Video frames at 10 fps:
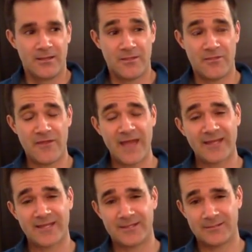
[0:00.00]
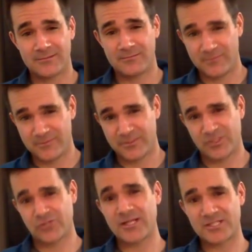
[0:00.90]
That can
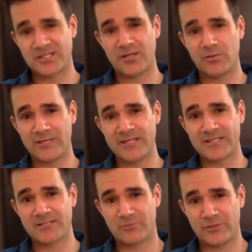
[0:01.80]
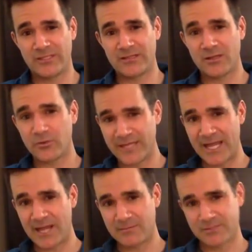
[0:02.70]
stretch the obliques and preload the
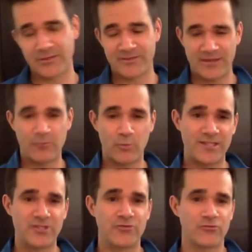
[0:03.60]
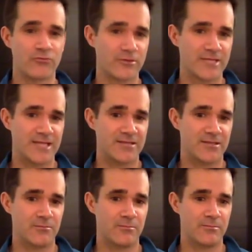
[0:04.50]
abs so that then when you rotate
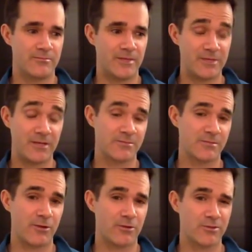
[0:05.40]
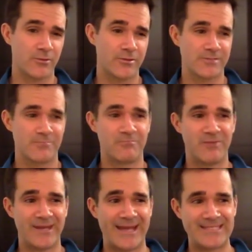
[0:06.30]
them, it becomes a power source.
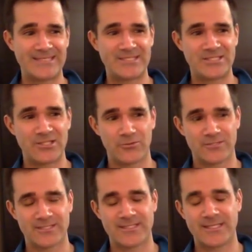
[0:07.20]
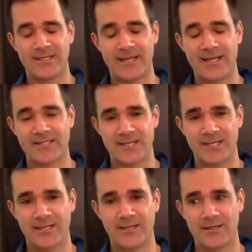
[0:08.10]
But I don't see it as
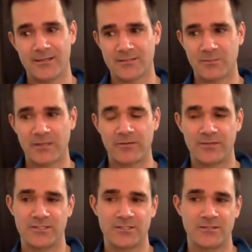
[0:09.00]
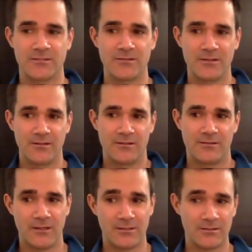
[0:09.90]
a spinal engine
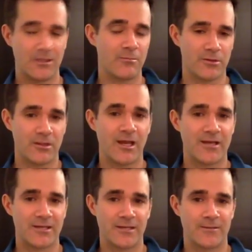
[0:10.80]
lumbar locking.